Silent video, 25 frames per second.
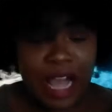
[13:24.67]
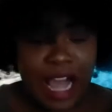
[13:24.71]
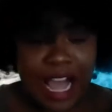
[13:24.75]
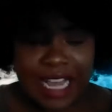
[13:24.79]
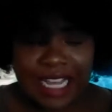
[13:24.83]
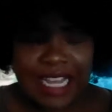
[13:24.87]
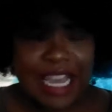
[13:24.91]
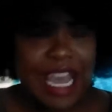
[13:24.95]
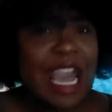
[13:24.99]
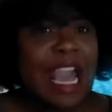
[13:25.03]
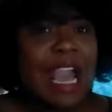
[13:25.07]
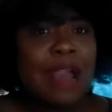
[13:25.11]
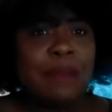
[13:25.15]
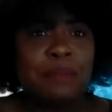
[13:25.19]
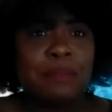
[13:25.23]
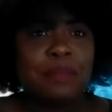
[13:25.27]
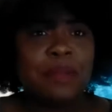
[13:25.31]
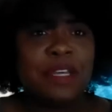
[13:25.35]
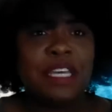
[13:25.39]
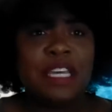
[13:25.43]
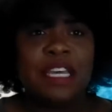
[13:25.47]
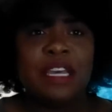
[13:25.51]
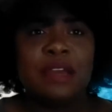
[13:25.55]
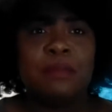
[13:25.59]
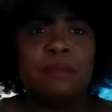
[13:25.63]
I can't
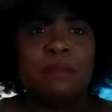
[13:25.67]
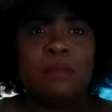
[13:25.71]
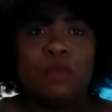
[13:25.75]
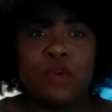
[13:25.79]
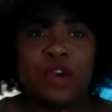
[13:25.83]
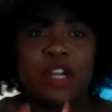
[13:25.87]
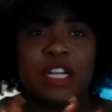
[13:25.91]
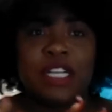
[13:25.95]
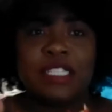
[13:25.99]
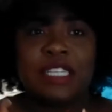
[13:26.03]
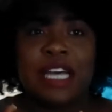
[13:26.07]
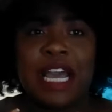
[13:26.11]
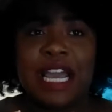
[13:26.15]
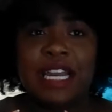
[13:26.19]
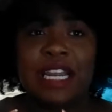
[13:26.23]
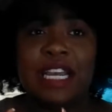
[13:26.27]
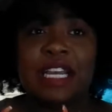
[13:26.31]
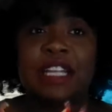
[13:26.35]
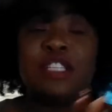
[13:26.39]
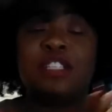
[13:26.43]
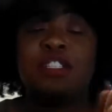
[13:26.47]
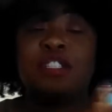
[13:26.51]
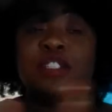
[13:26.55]
be more excited.